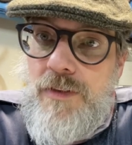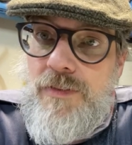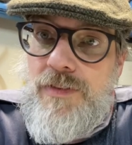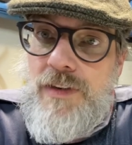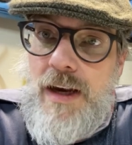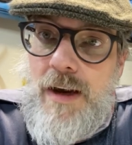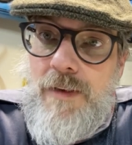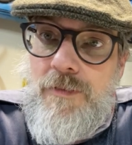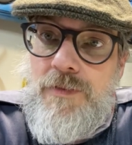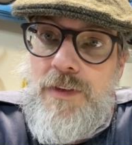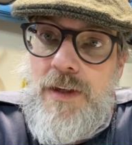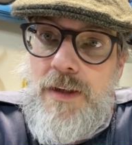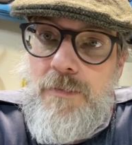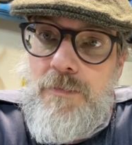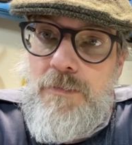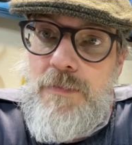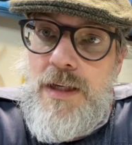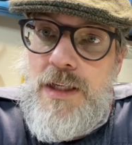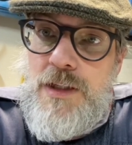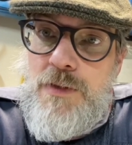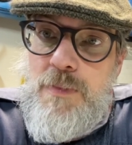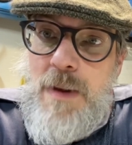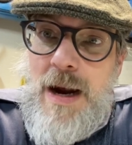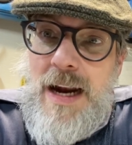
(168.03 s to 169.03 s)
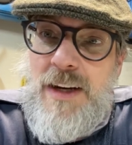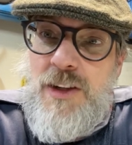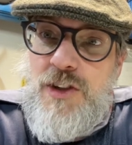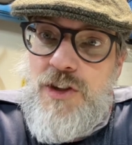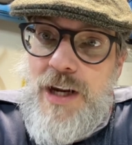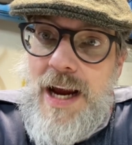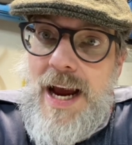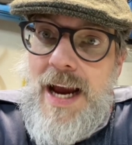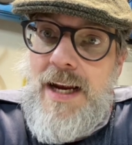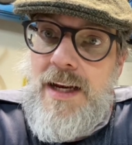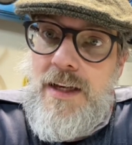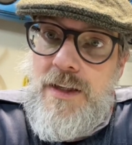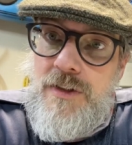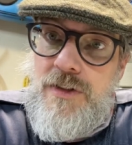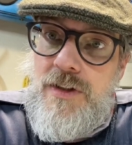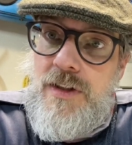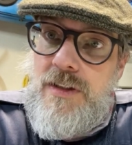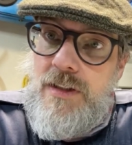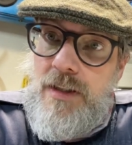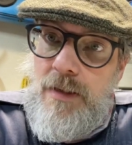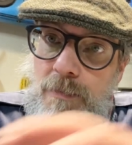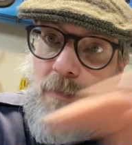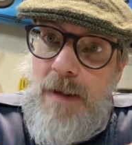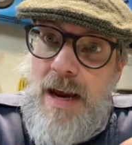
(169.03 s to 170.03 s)
you have mismatched tyres
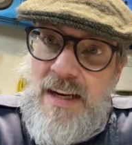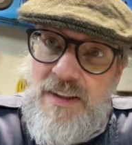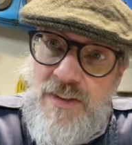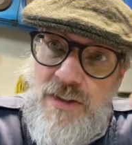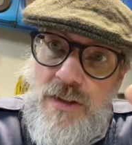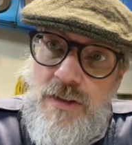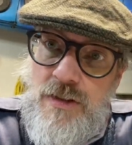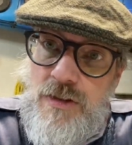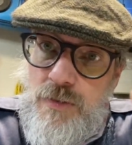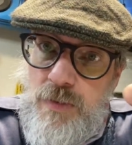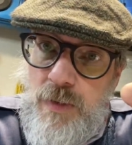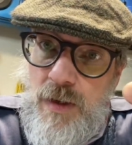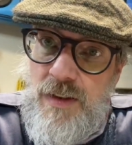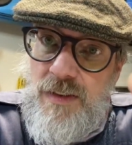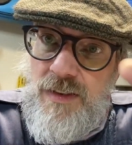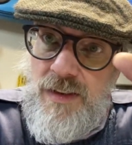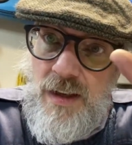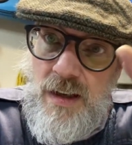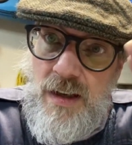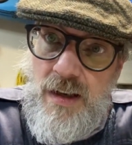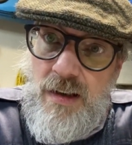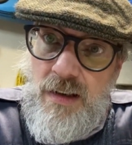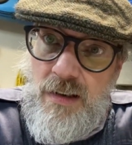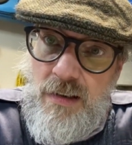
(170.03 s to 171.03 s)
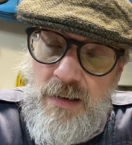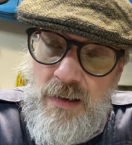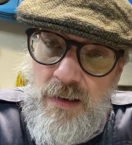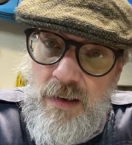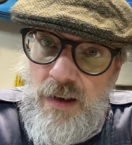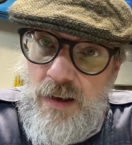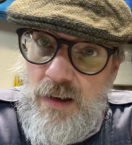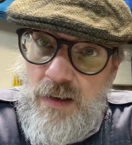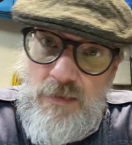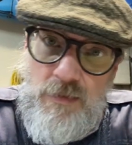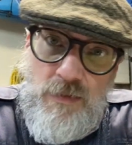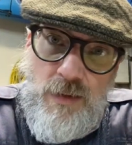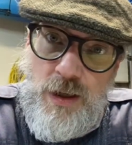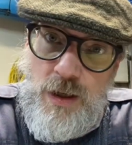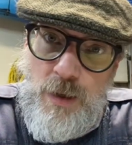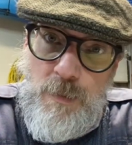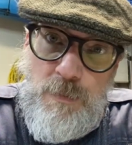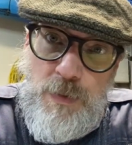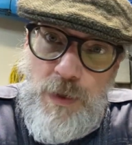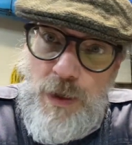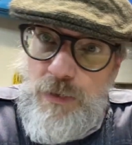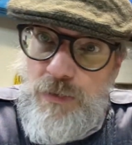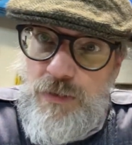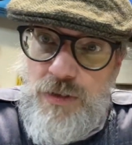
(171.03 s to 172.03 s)
is it messes with the
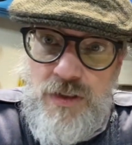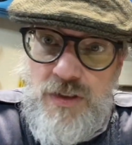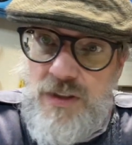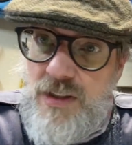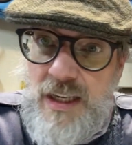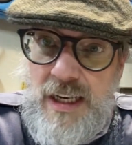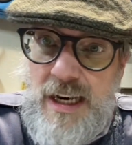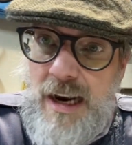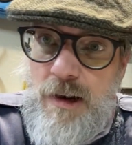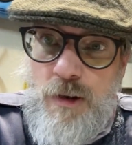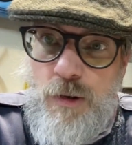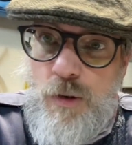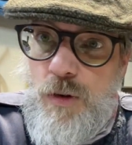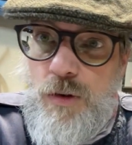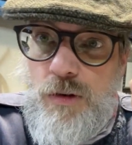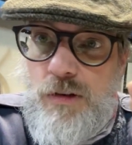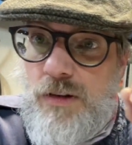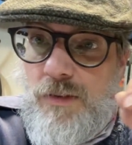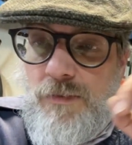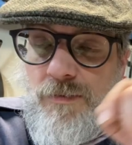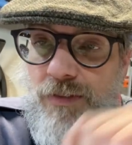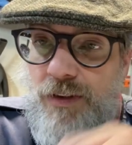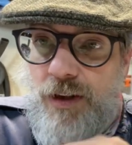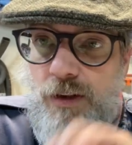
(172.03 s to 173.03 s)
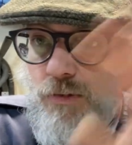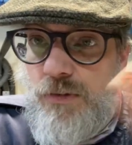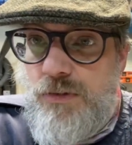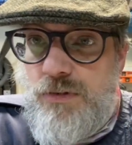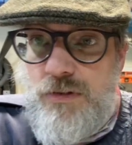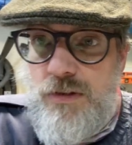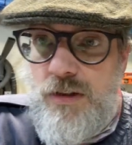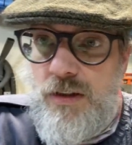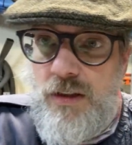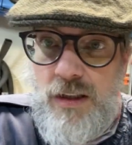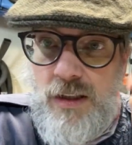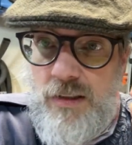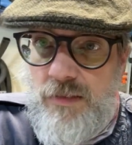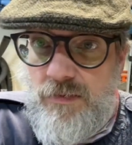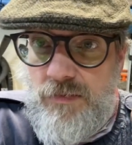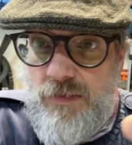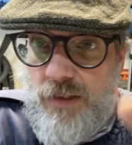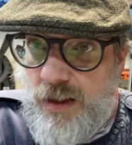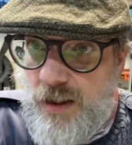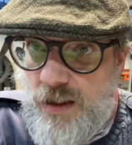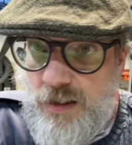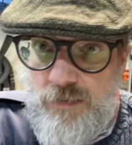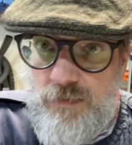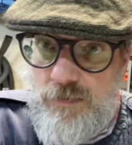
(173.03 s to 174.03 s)
computers. They get all confused and
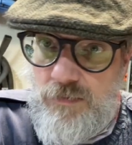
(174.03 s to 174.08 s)
it